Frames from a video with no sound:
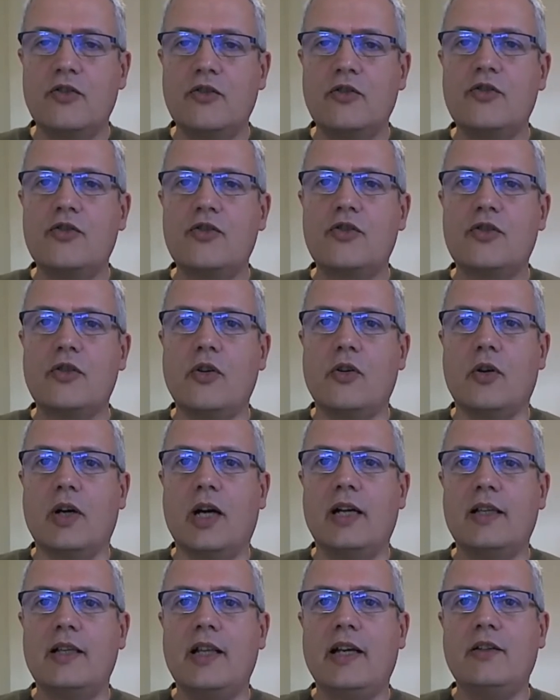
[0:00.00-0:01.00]
So
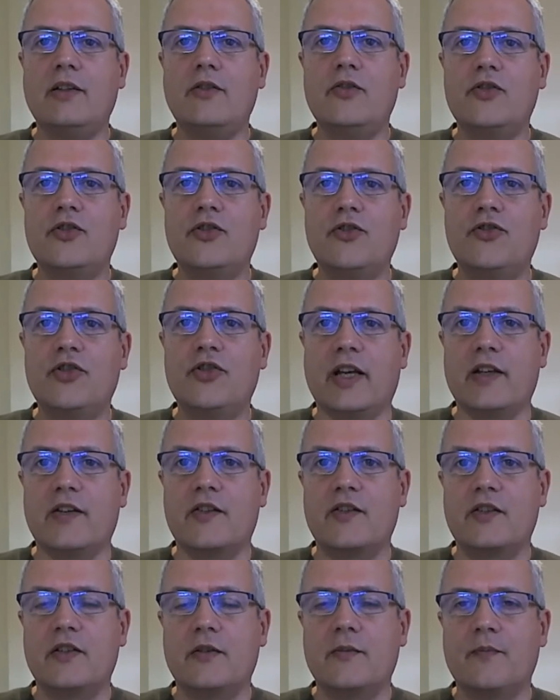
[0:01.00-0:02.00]
I'd like to
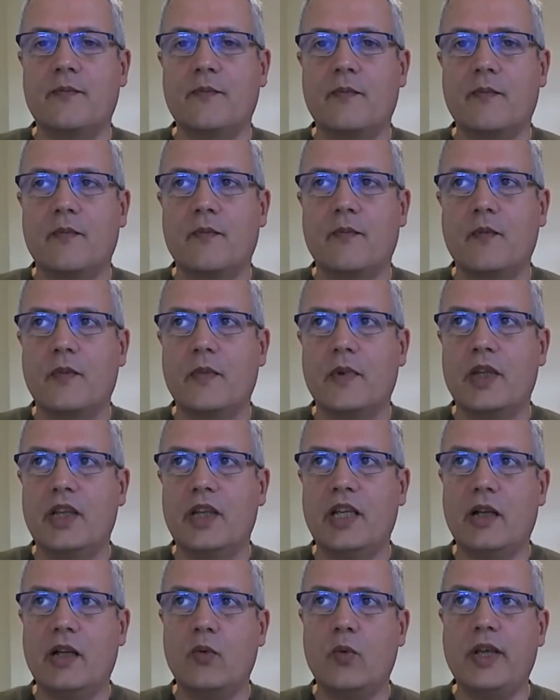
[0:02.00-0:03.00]
suggest
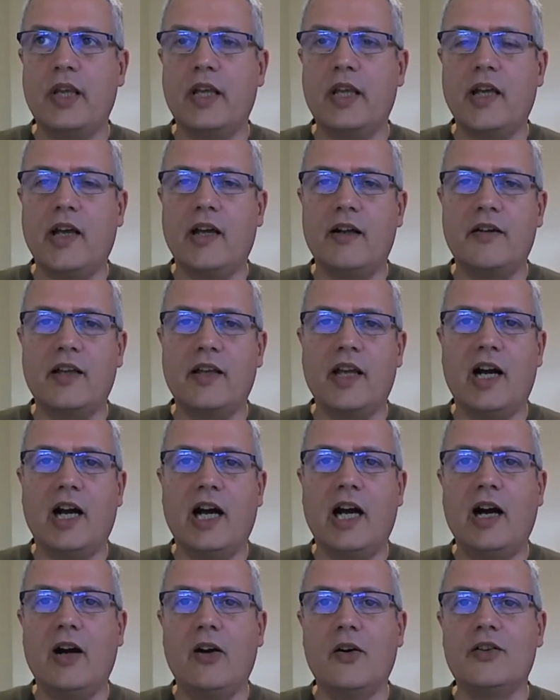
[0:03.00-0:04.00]
that we carry
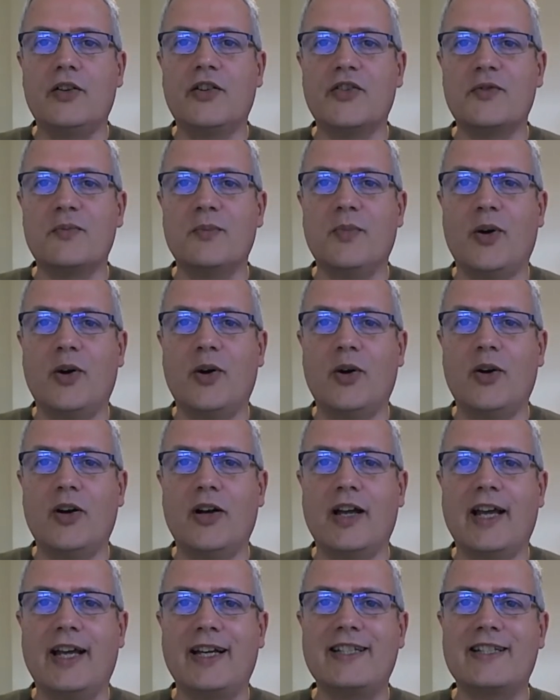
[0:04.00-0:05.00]
out a small
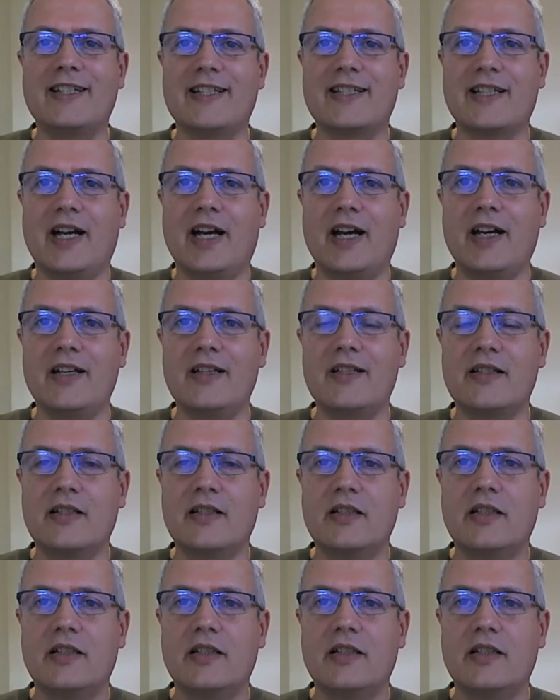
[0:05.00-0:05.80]
exercise.